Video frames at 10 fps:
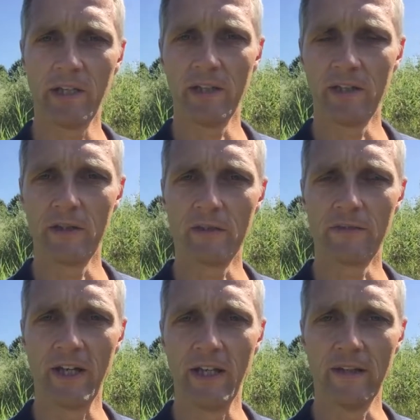in your
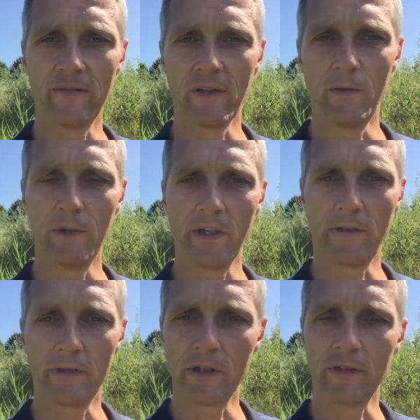veins, flowing
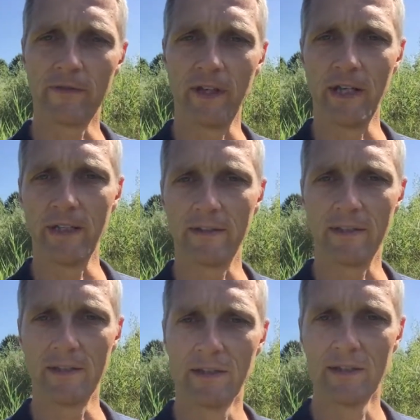through your veins,
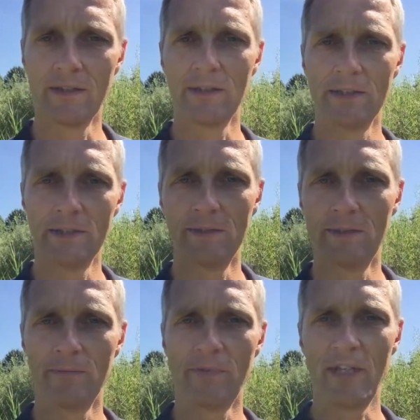and
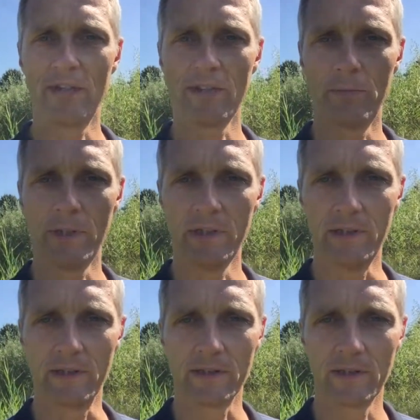there's abundance.